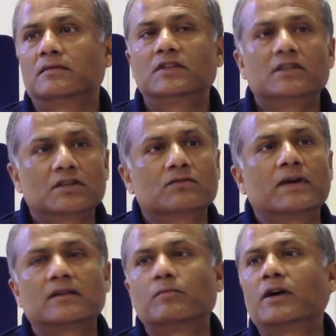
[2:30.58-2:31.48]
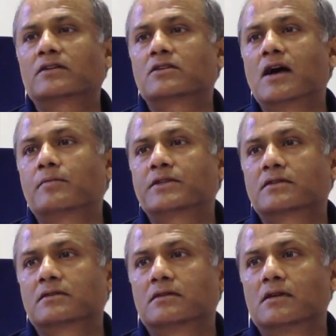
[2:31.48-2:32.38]
This is where the buck
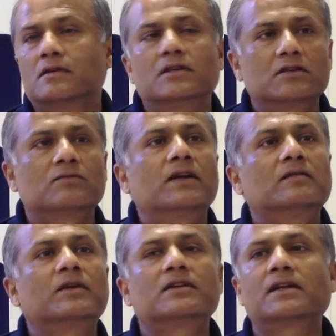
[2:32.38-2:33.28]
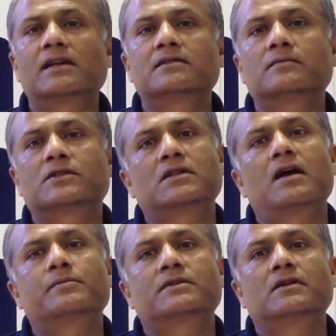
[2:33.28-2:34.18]
stops. This is where the materialism
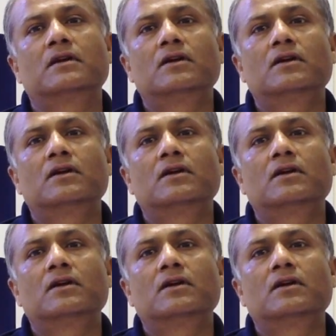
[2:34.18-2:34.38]
stops.